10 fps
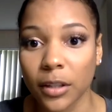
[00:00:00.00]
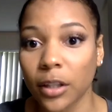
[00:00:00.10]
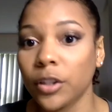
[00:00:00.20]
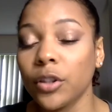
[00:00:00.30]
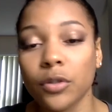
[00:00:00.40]
A
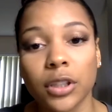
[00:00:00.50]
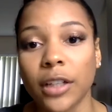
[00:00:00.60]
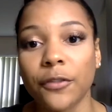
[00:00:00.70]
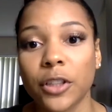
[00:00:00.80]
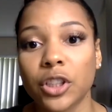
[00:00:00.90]
huge
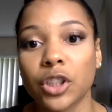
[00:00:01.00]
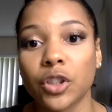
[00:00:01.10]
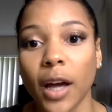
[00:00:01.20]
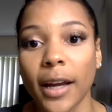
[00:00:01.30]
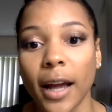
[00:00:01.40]
difference. Just
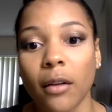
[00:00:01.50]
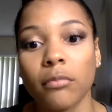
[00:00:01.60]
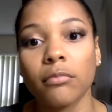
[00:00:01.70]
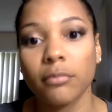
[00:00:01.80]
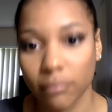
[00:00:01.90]
try it out
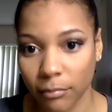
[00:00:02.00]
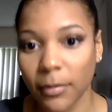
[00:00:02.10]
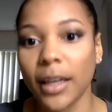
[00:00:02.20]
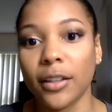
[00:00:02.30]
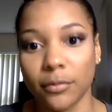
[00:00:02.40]

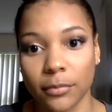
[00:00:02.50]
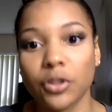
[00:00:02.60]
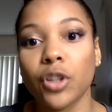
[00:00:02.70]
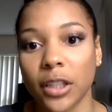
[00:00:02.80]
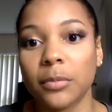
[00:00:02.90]
and
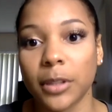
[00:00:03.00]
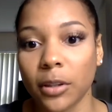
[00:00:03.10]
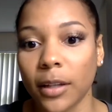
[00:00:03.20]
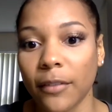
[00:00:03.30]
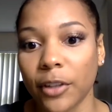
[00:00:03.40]
trust me,
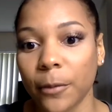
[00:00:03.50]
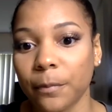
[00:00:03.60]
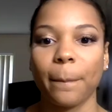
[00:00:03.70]
you'll love it.